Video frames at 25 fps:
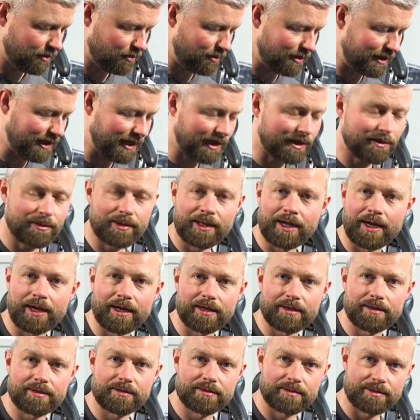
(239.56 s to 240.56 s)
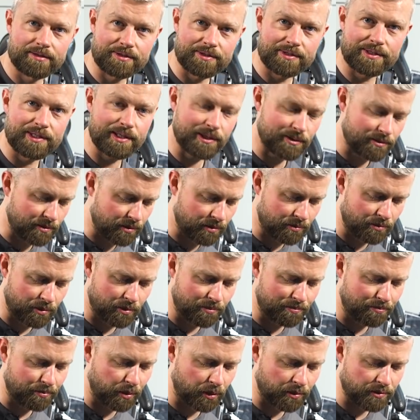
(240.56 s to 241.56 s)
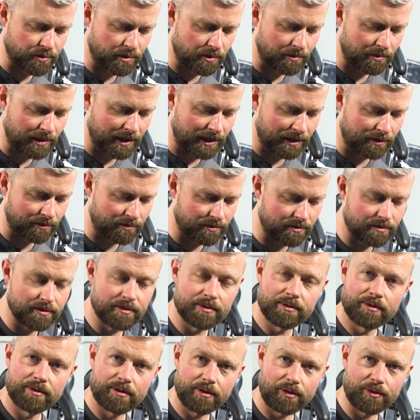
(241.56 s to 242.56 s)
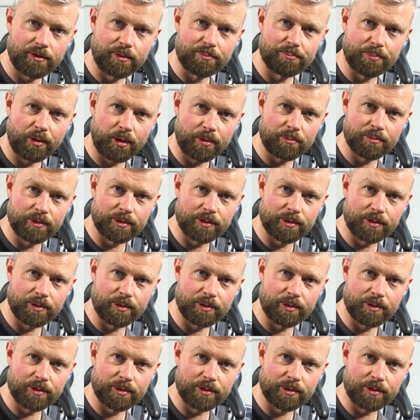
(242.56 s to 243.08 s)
Without that, the steerer will bottom out on the bottom